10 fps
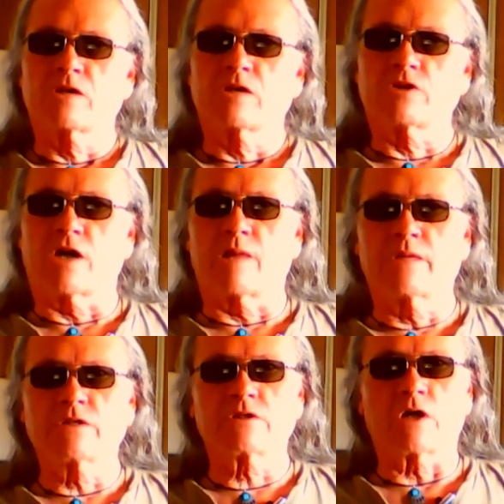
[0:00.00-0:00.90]

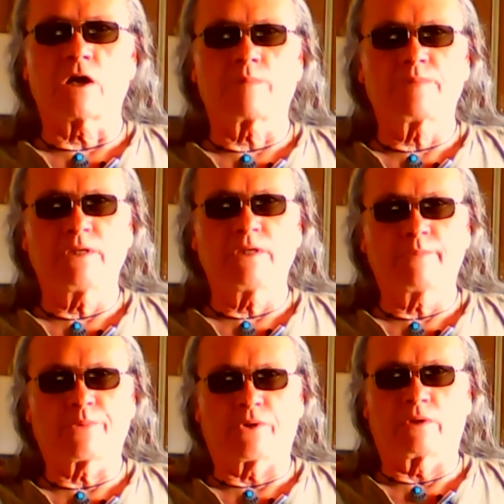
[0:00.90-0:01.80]
Shamans are
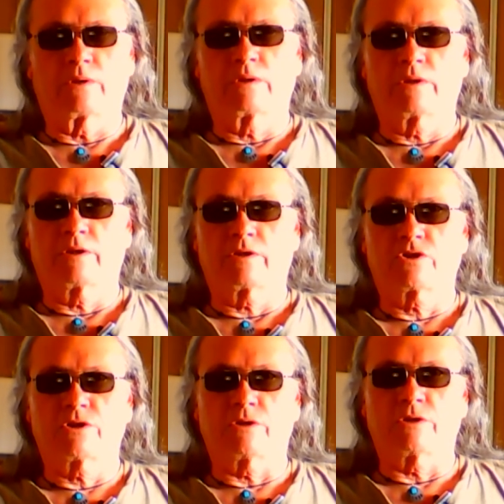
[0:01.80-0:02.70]
people,
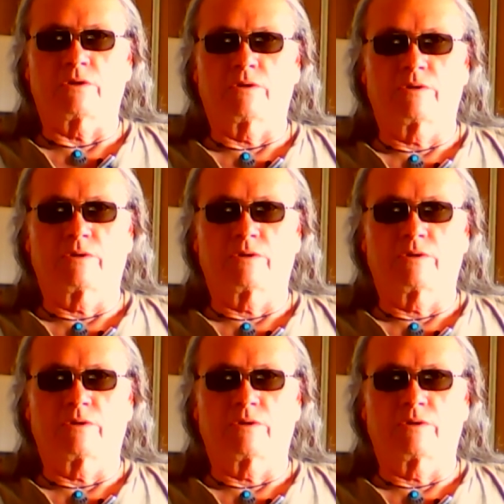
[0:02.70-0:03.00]
too.